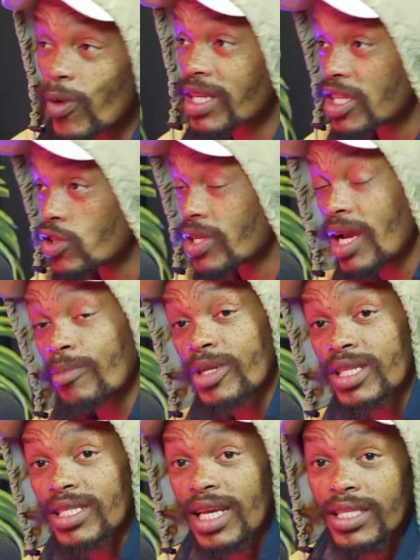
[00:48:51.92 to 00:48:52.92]
needs to happen
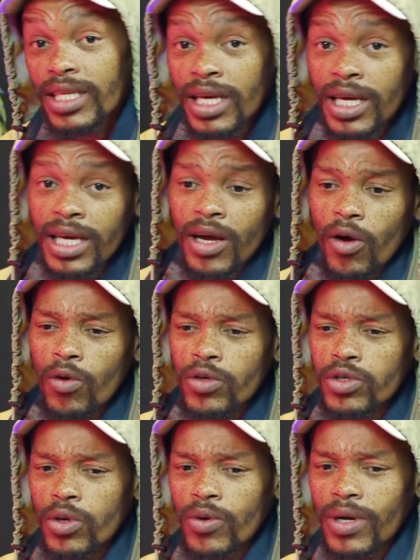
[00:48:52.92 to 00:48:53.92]
is that
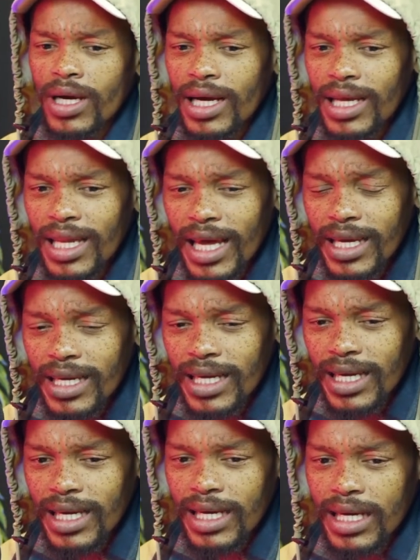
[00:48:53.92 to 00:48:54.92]
also, like
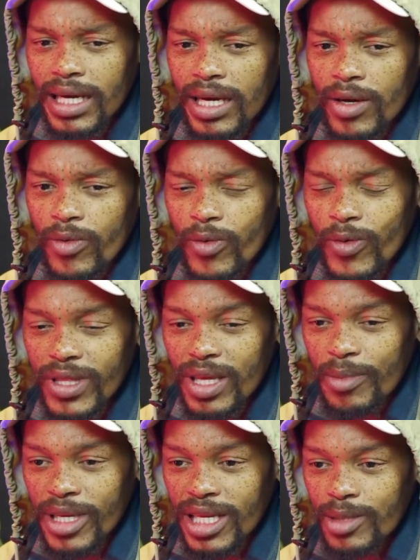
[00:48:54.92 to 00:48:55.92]
with the
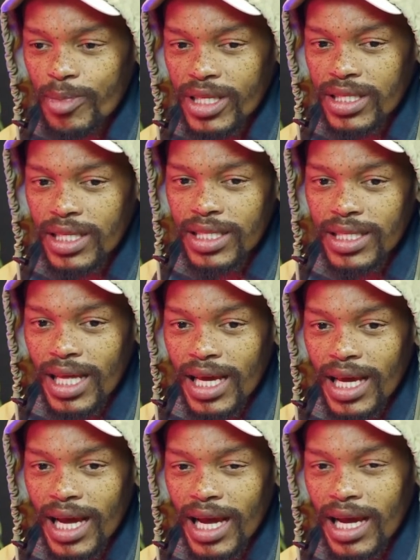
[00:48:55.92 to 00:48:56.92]
media space, it's like
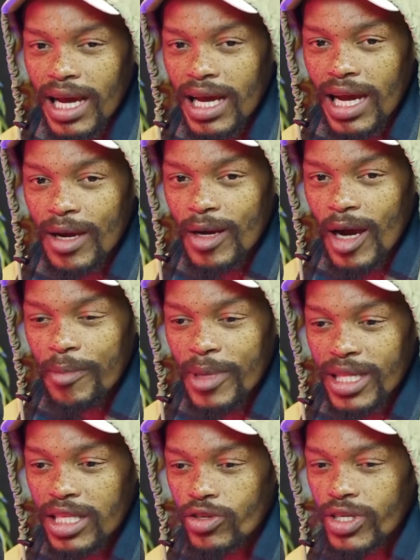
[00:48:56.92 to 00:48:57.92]
I
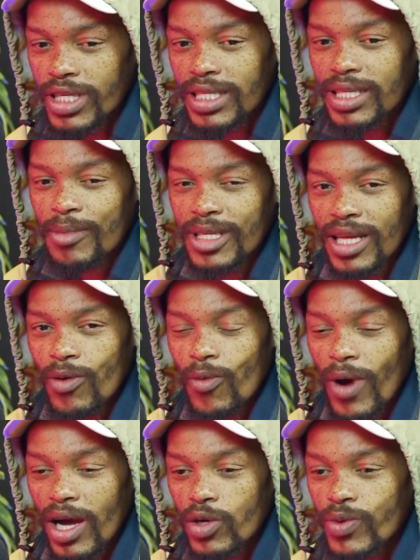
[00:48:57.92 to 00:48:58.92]
made this criticism. I was like,
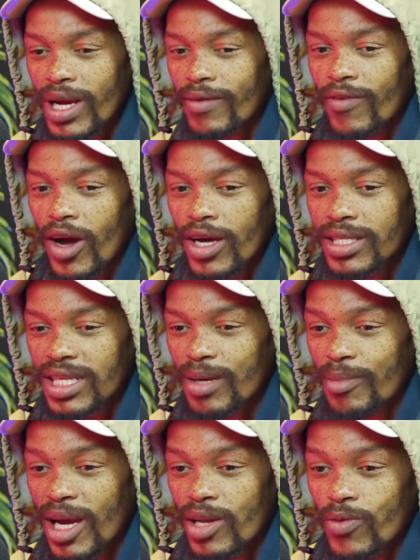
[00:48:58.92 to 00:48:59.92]
why do we have Ask a
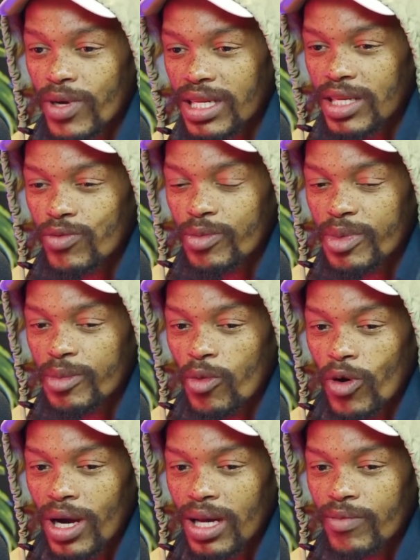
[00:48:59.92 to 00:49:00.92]
Man when it would be
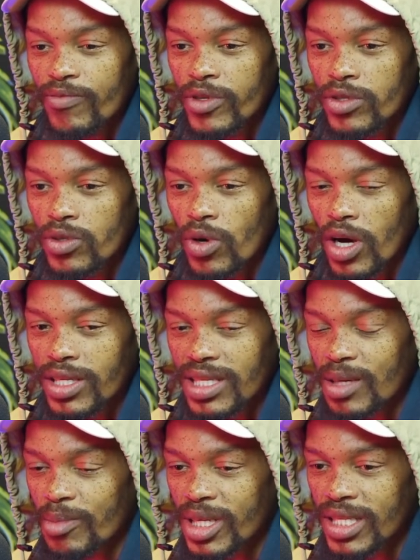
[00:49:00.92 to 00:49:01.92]
more helpful to ask a
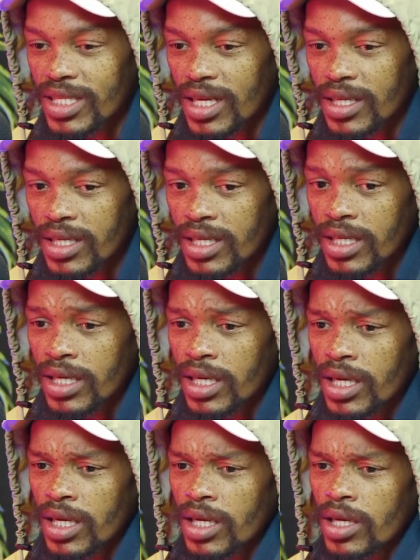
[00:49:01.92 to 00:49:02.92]
minister?
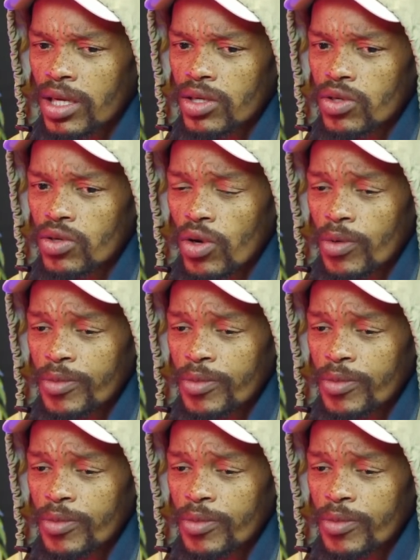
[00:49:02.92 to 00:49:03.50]
You know,